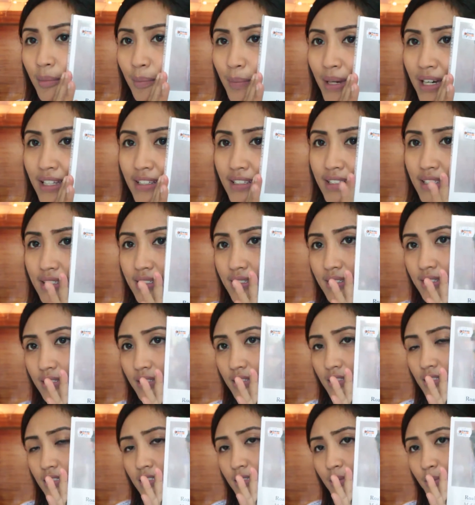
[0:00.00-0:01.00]

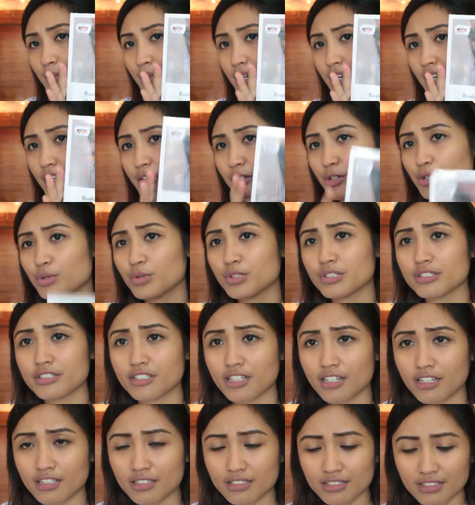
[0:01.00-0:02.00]
Madness by Roald
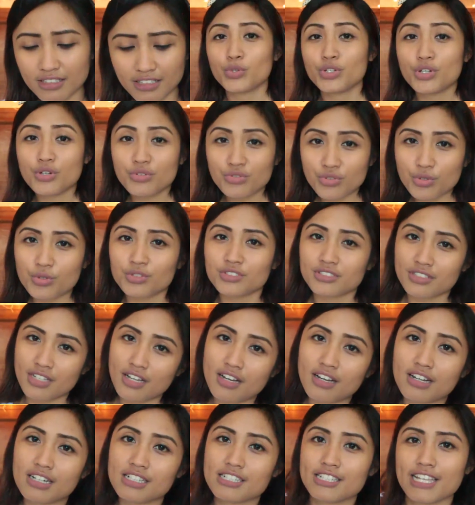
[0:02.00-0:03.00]
Dahl. We know Roald
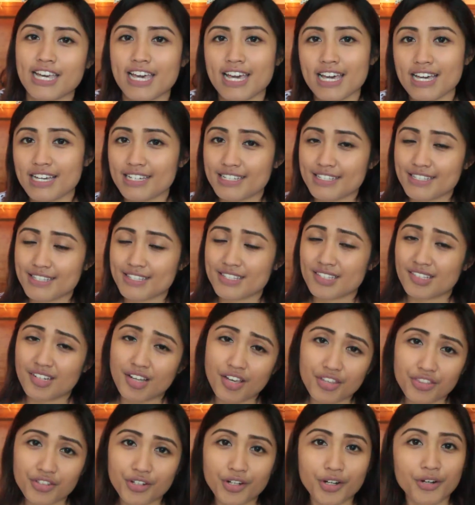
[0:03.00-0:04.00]
Dahl as an
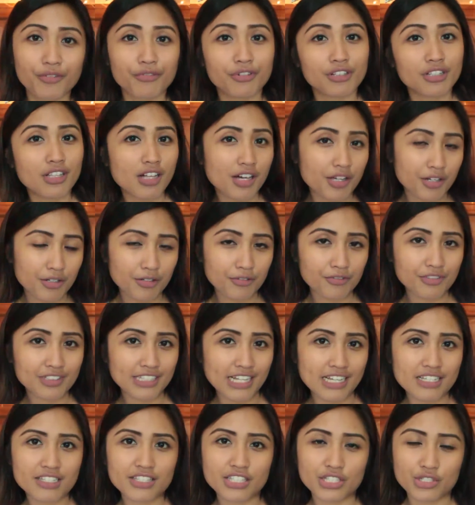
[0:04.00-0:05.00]
author of a lot of
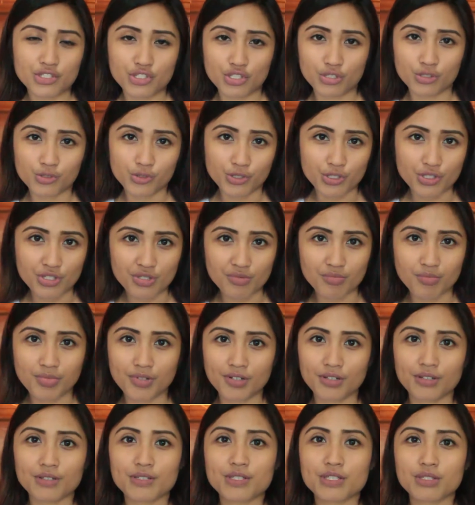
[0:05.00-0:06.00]
classic children's
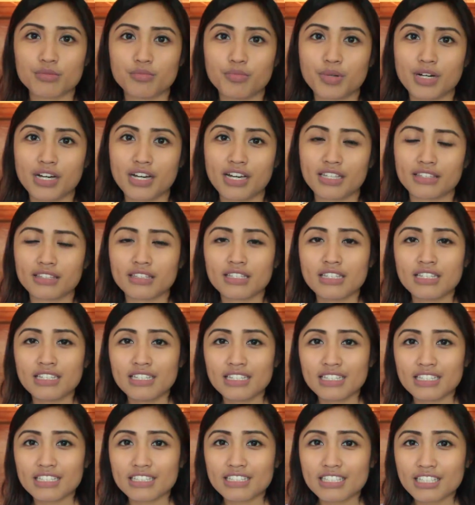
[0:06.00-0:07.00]
books, but
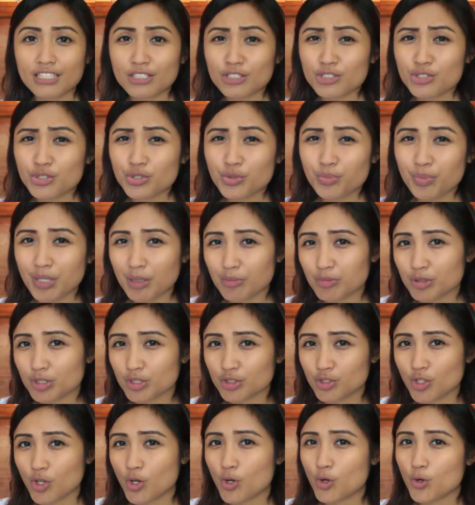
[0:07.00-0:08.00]
little do people
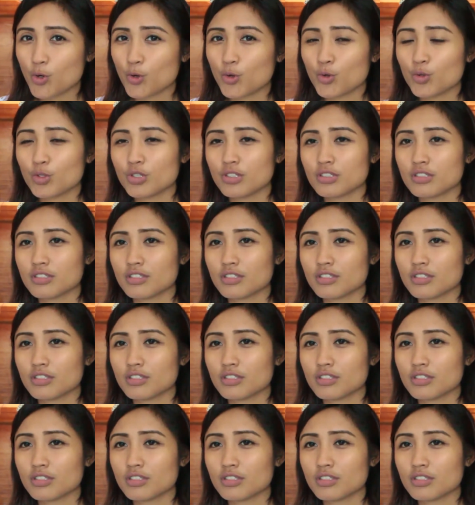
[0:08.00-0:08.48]
know,